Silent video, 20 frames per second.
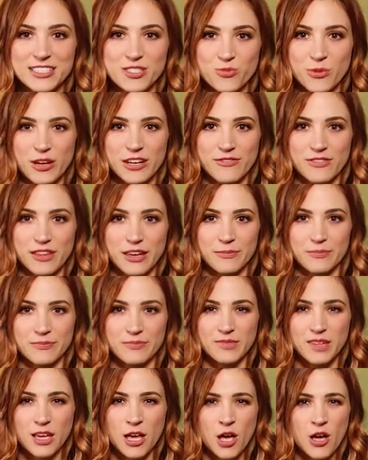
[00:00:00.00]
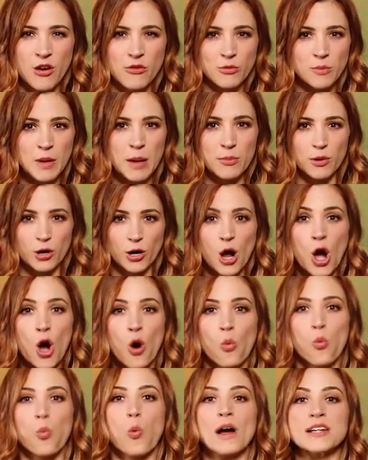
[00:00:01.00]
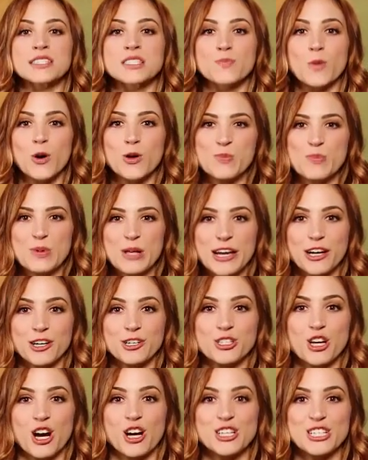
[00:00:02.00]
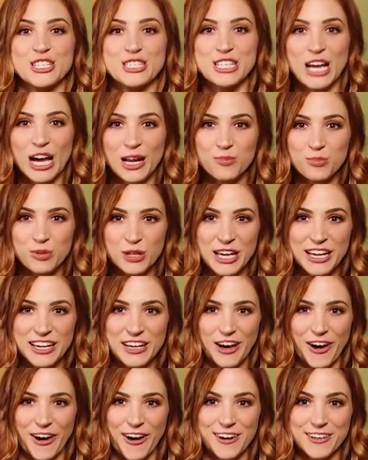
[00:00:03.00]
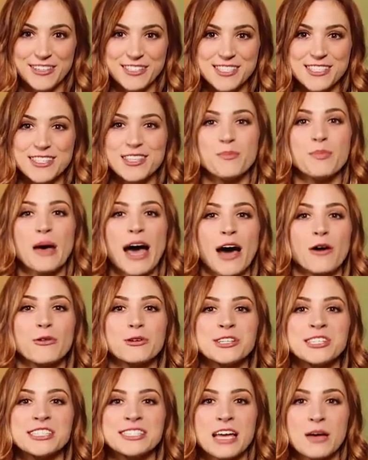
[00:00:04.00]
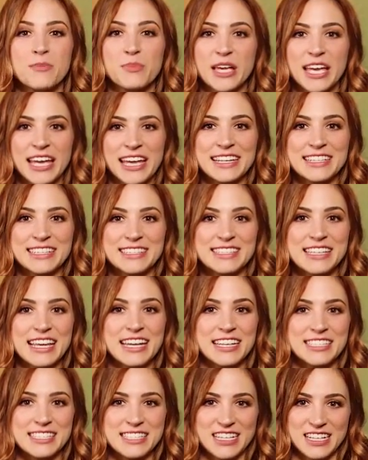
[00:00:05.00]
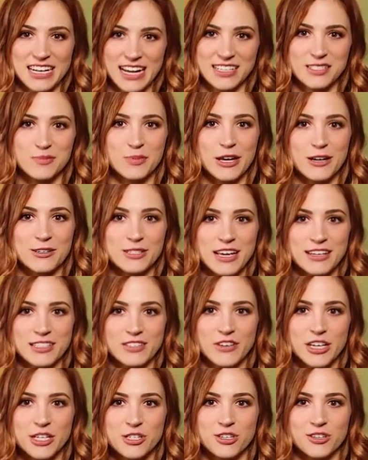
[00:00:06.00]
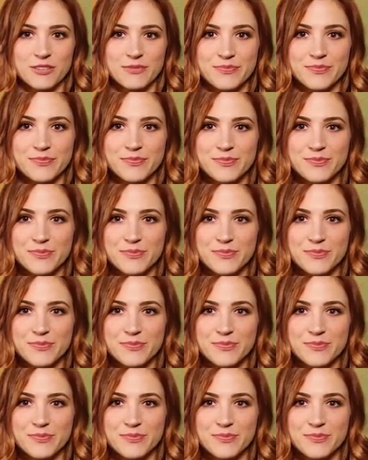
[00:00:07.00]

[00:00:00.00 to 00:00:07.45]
gets rid of them. Remember, once both players are done playing cards, the power step ends and it's the next player's activation.